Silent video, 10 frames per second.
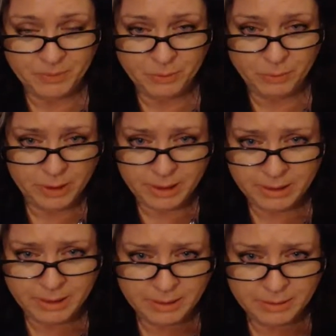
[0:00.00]
"Where do you
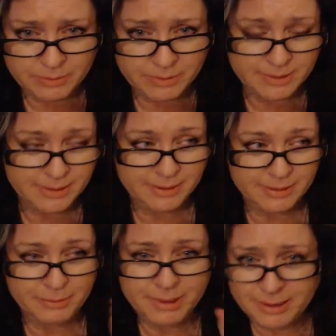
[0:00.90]
live?
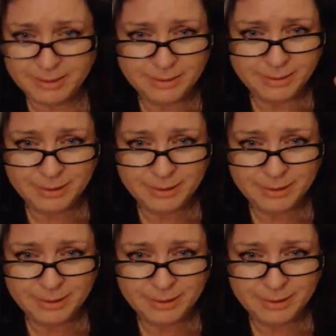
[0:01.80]
What do you